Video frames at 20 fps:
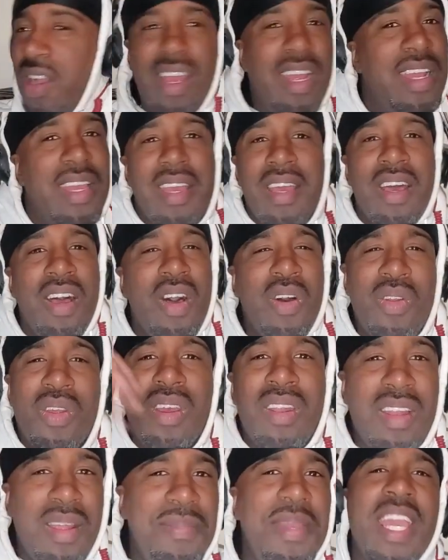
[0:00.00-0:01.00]
All right, hold
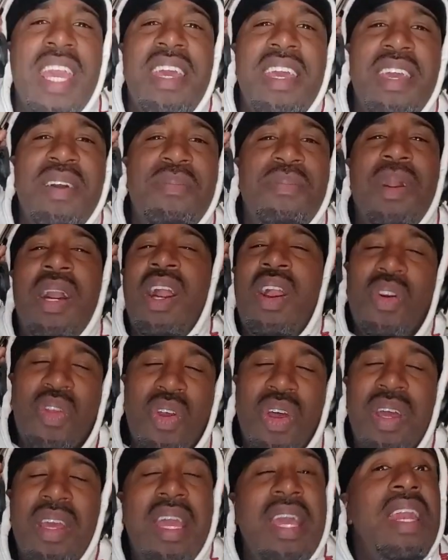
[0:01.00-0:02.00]
on. Let me get him. Hold on.